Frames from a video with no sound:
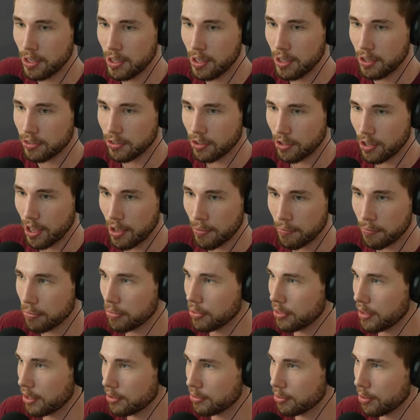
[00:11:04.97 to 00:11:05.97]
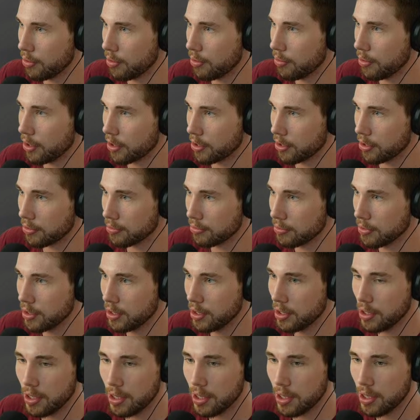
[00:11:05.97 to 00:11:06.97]
So yeah, that's what we're working on.
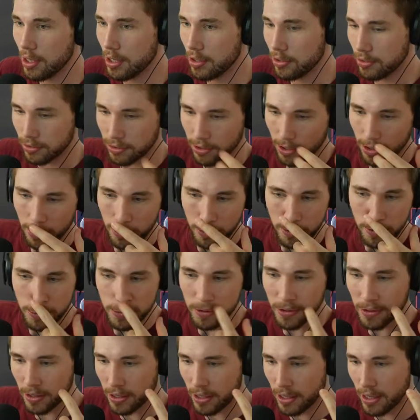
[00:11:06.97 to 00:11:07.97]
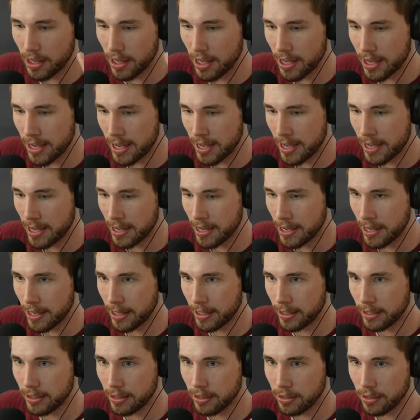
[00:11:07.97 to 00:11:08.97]
So,
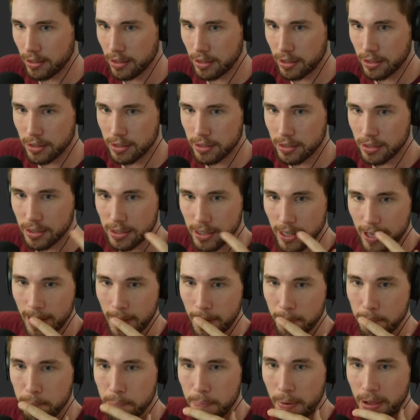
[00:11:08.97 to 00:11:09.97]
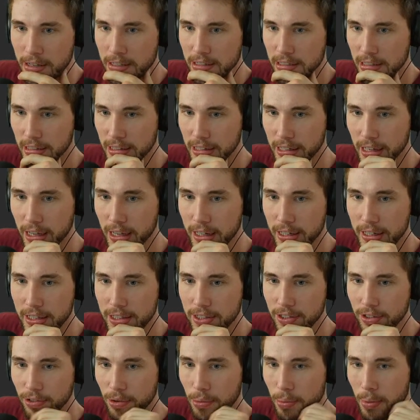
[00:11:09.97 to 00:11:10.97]
yeah, basically, I need
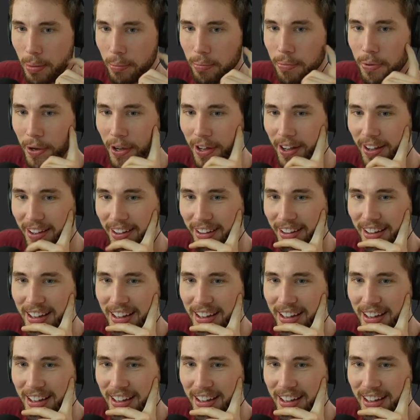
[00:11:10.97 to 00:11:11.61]
to remember.